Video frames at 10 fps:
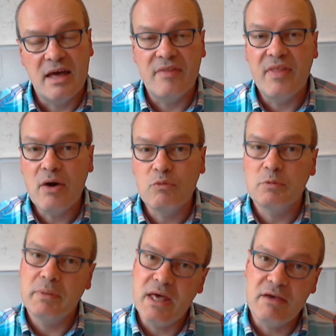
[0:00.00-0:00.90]
And that
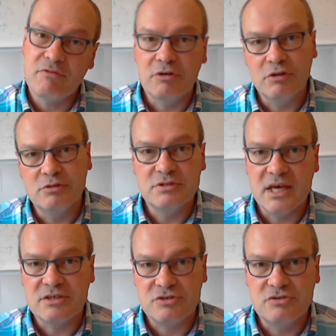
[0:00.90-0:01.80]
will pay for all those
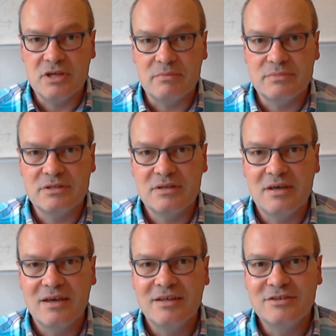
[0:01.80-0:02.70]
extra trips
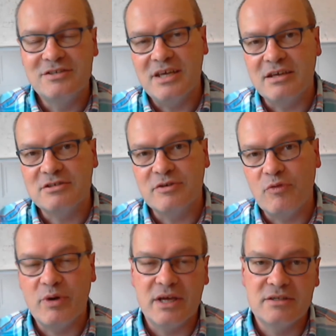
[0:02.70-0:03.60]
to take yourself
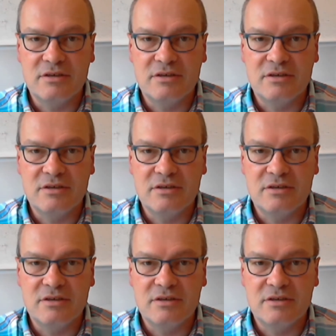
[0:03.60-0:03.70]
away